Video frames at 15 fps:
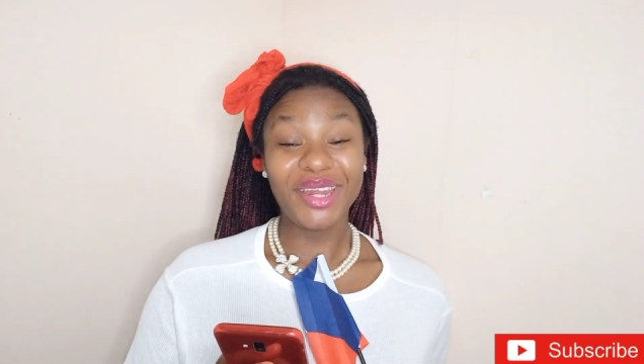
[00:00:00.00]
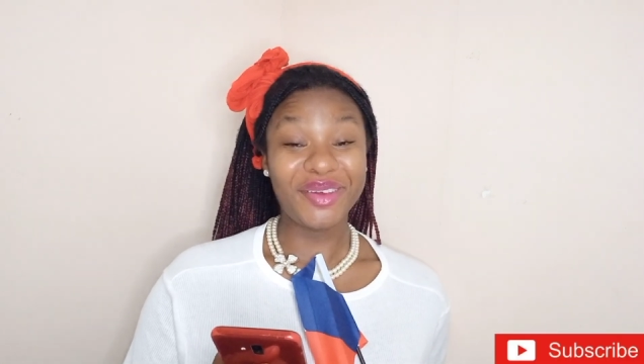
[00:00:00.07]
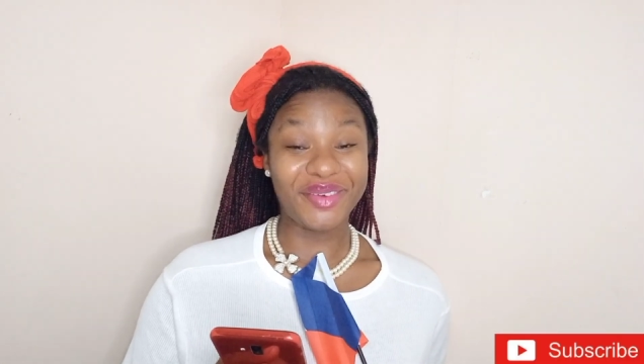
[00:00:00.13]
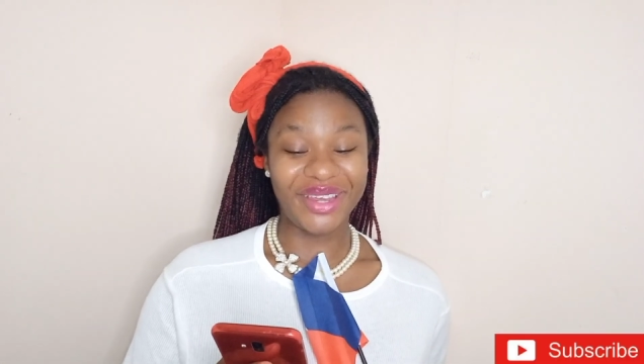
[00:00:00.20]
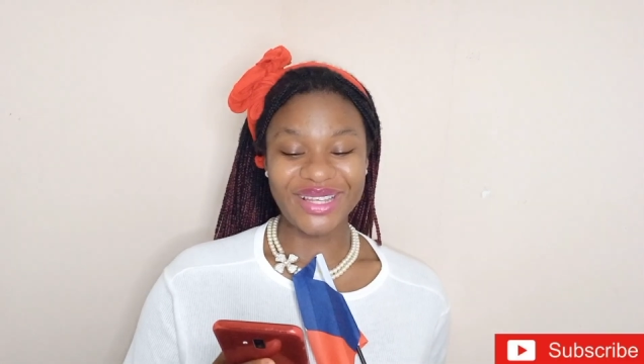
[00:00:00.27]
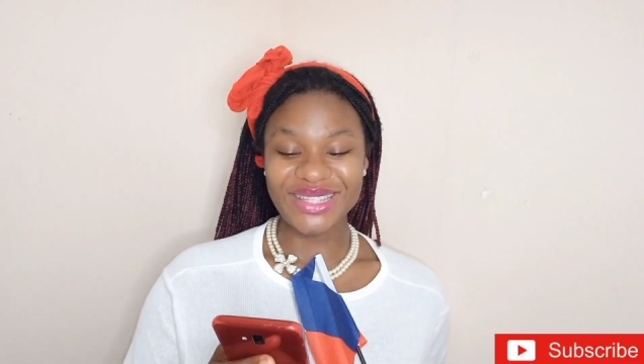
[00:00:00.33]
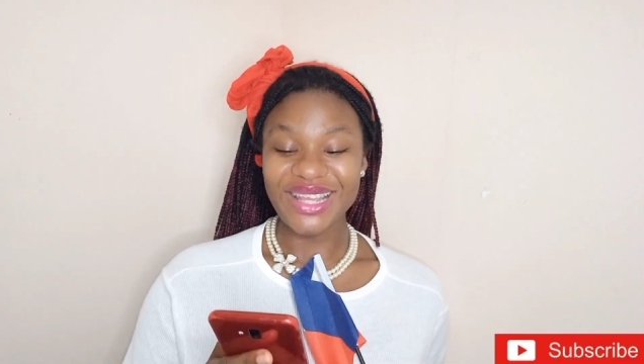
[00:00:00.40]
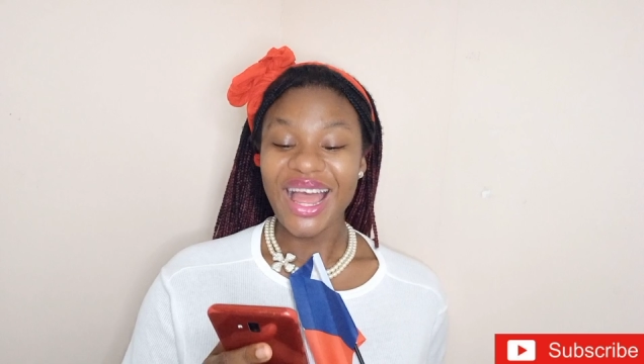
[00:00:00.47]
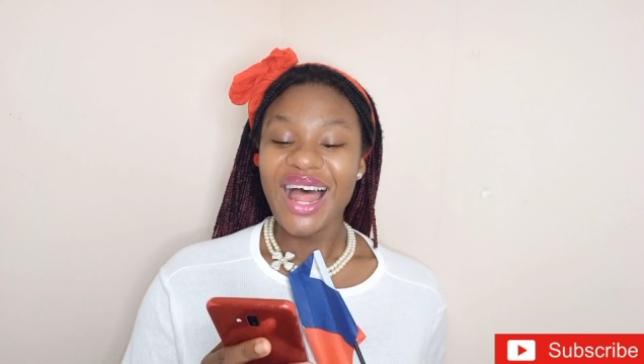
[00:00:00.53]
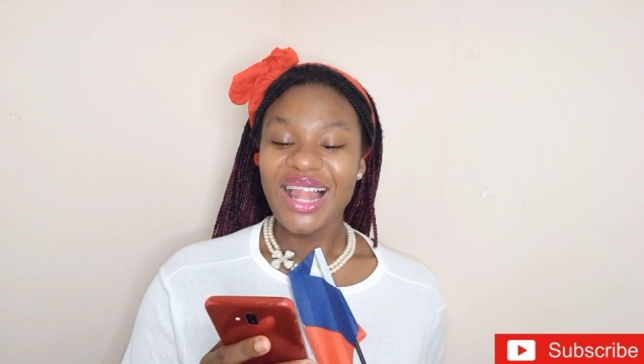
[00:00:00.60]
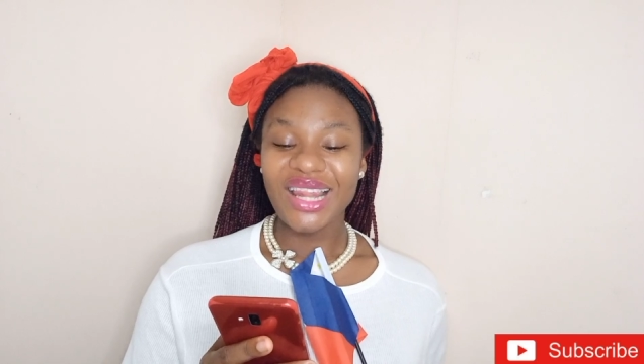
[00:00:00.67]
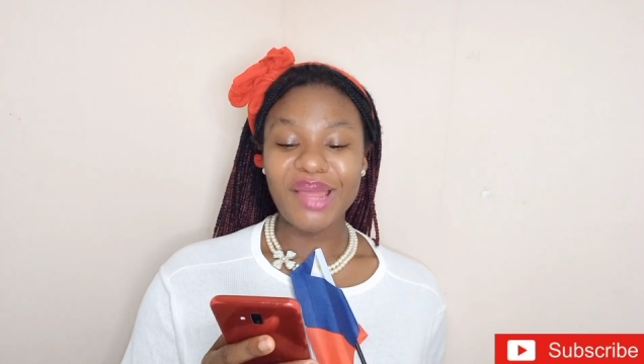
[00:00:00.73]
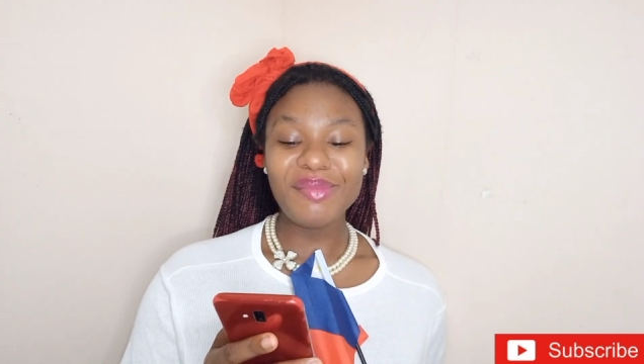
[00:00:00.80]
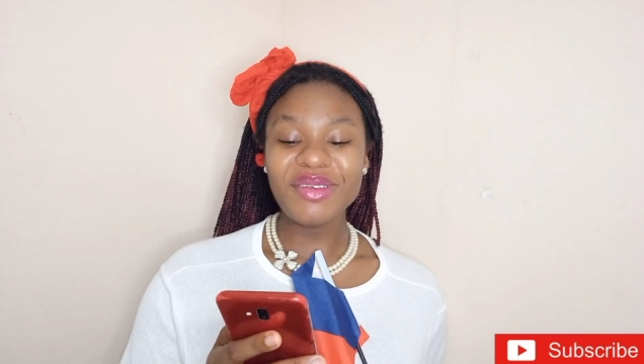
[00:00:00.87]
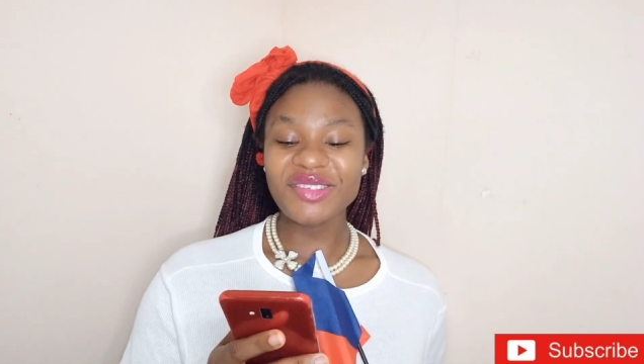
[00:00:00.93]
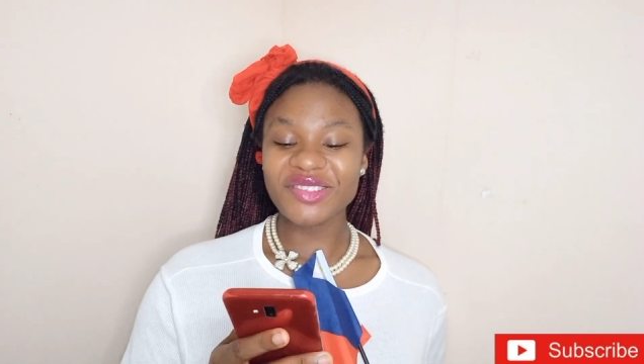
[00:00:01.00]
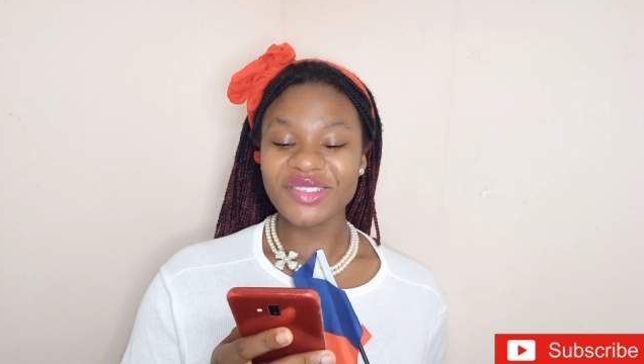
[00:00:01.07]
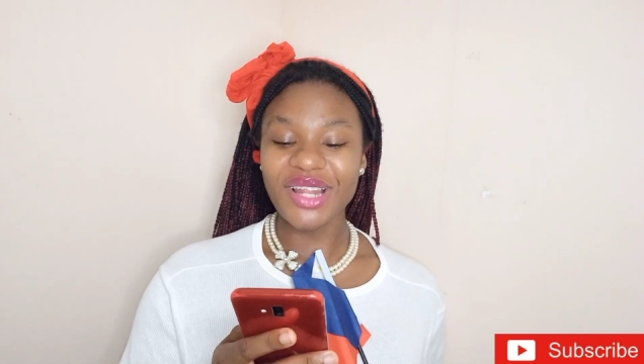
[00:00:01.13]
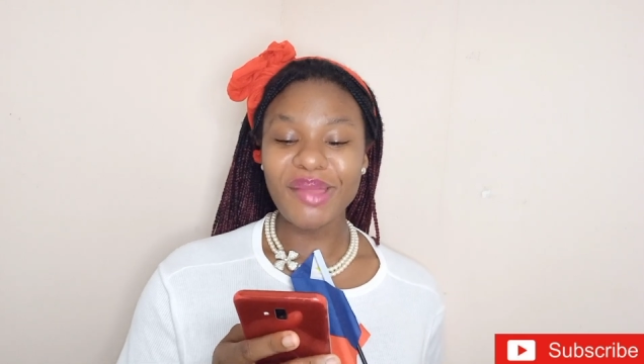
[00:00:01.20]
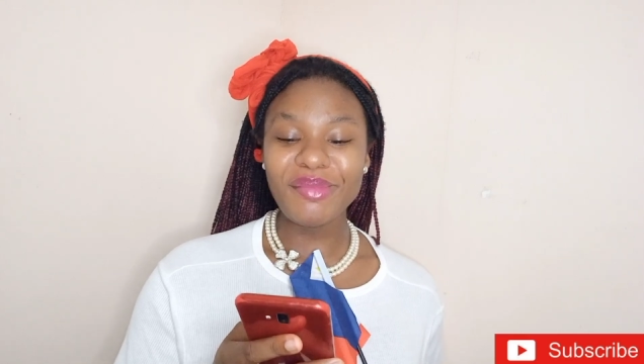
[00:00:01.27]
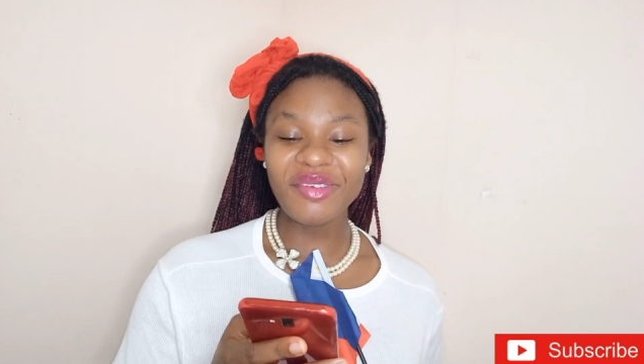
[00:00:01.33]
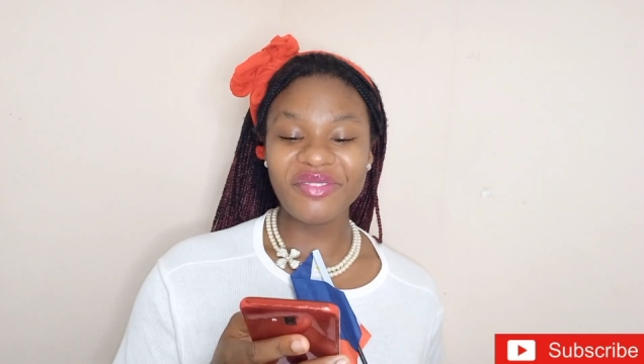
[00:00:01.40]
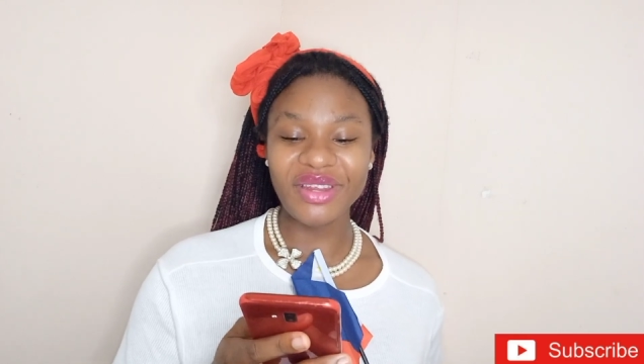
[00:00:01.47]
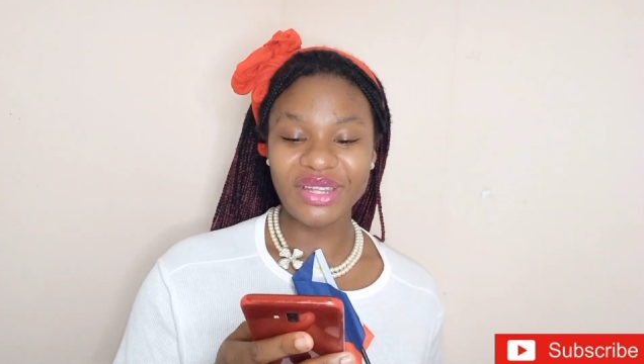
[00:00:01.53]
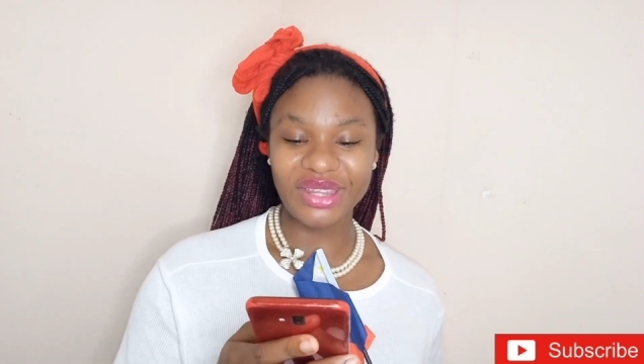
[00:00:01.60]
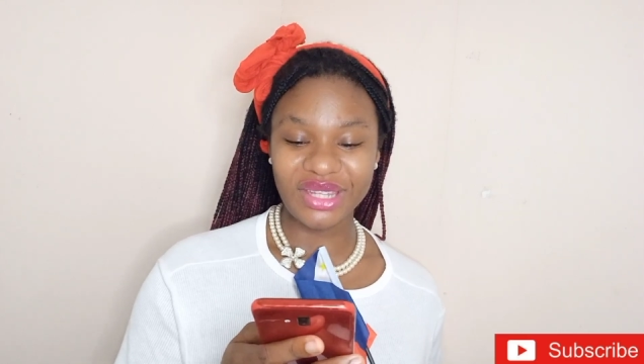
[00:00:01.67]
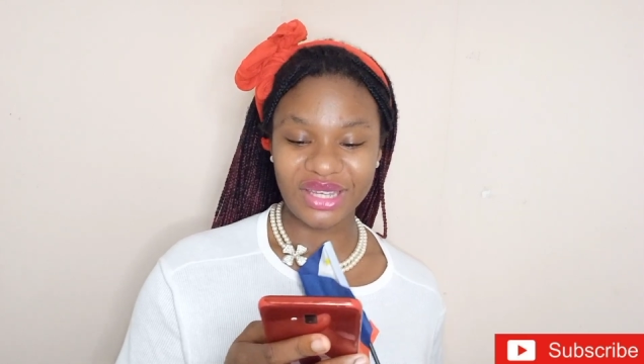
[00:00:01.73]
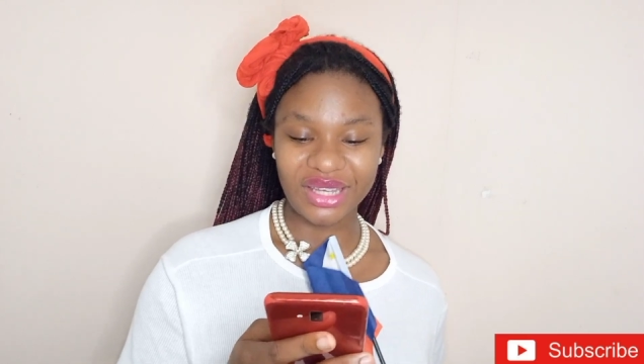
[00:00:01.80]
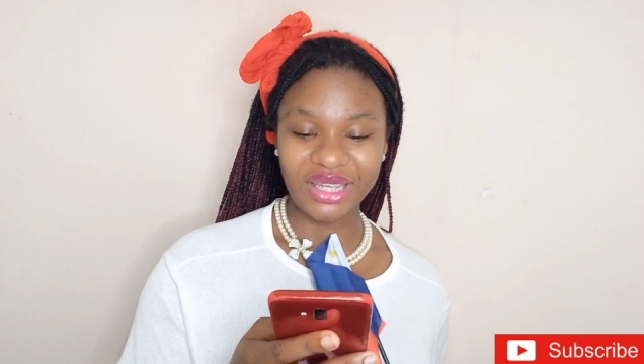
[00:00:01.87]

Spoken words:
Anyways, let me read